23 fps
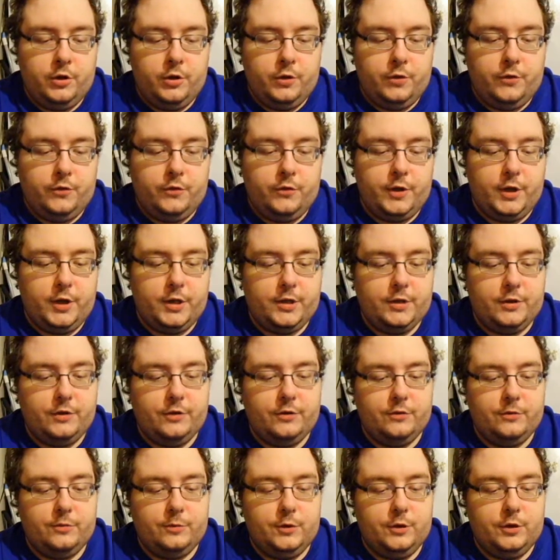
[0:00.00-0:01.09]
So that
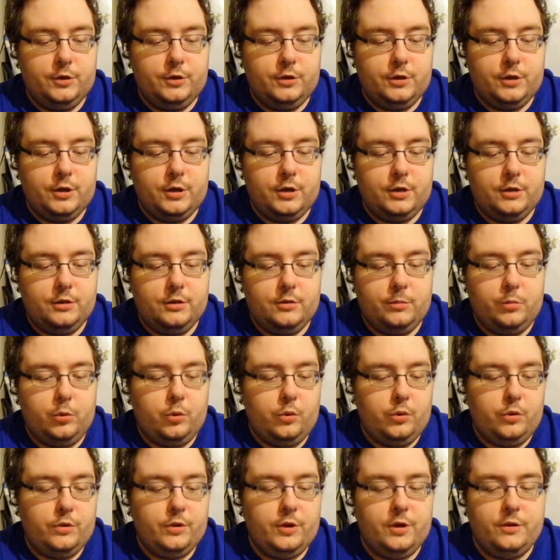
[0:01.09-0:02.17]
tells me that the
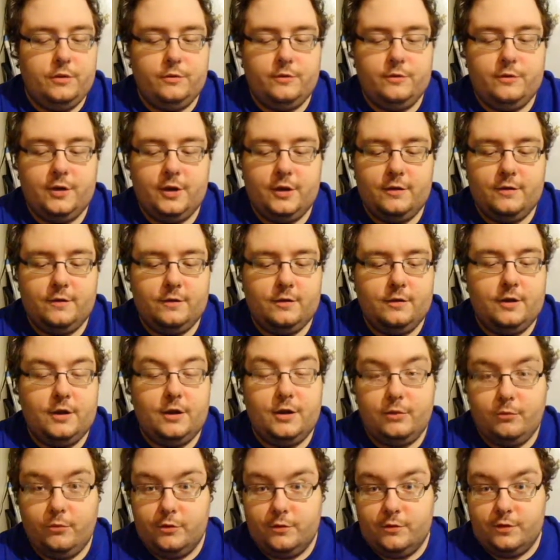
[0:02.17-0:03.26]
board that was tested,
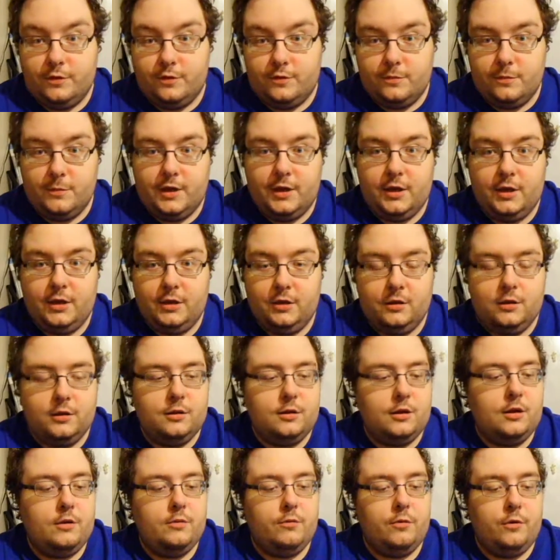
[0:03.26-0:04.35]
that was its mate, did
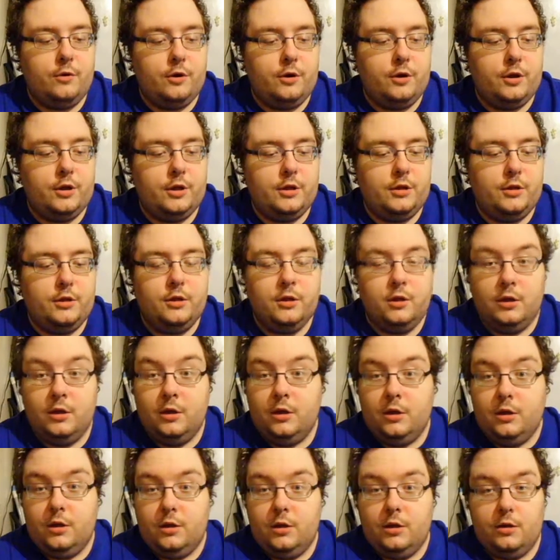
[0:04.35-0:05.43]
not work, and
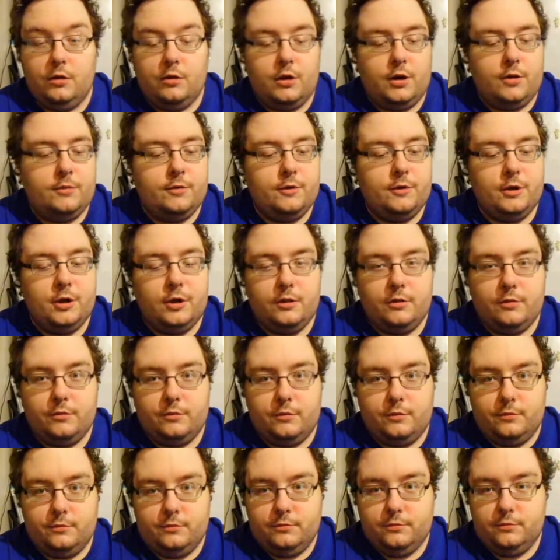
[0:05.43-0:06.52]
they grabbed another one.
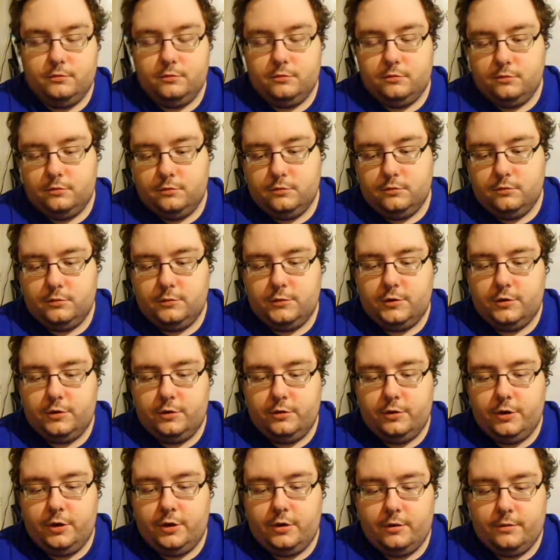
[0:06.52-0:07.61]
So
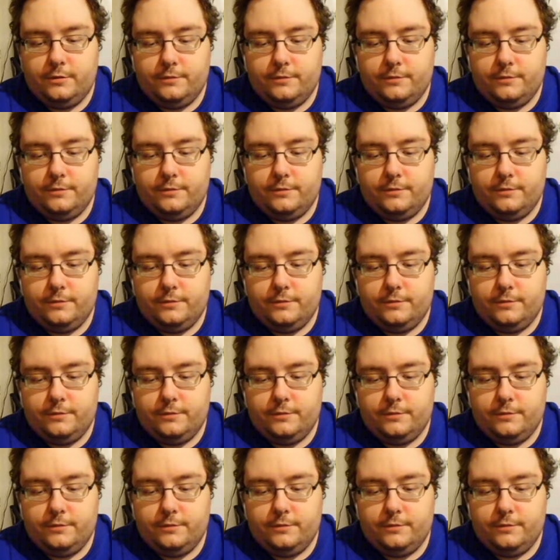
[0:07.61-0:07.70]
yeah.